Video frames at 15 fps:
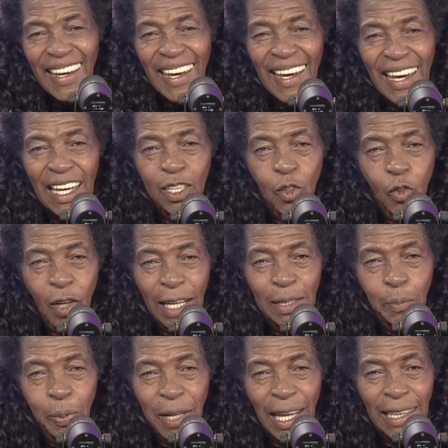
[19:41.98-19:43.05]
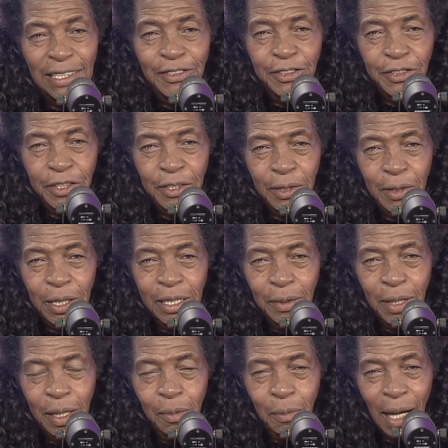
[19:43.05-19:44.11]
had great pleasure in,
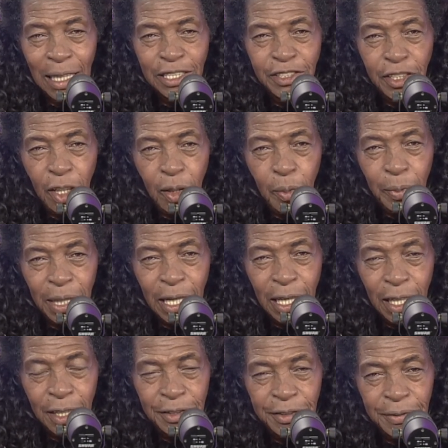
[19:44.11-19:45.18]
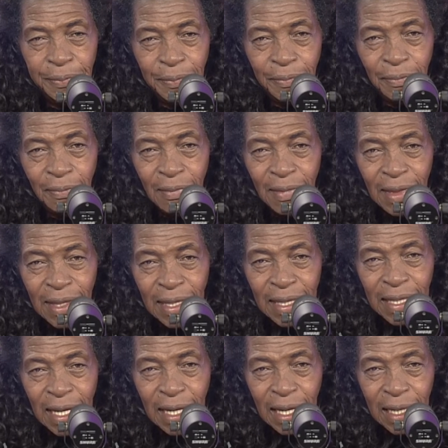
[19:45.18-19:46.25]
in my show because
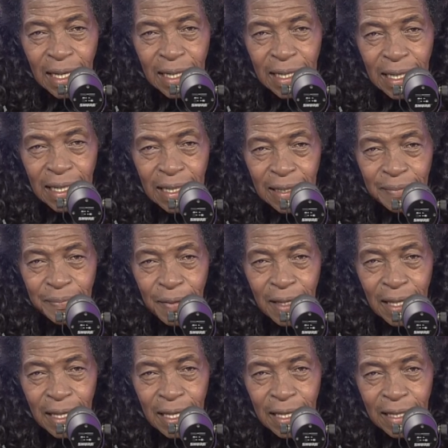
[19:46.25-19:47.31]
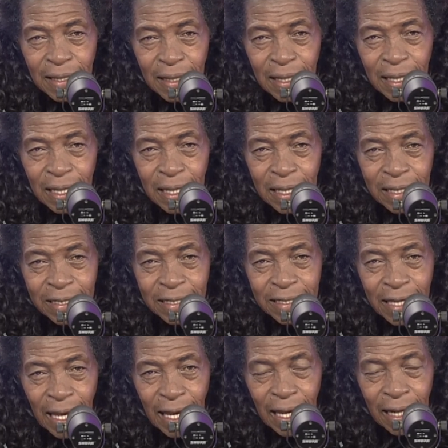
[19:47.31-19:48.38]
uh, it it
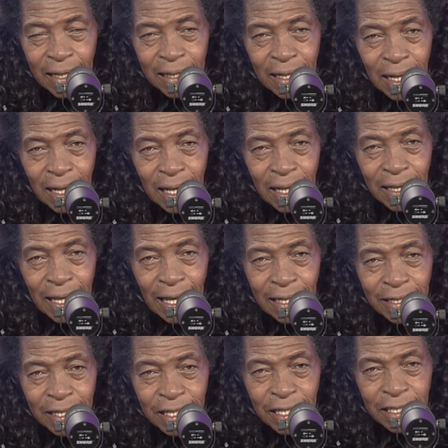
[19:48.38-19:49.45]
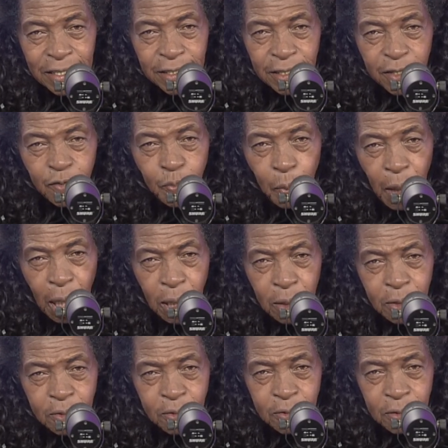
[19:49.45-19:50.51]
said that Jesus
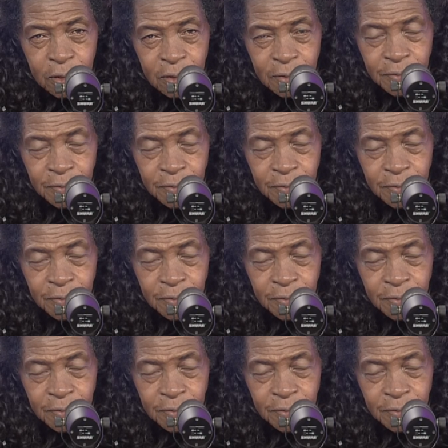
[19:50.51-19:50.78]
moaned,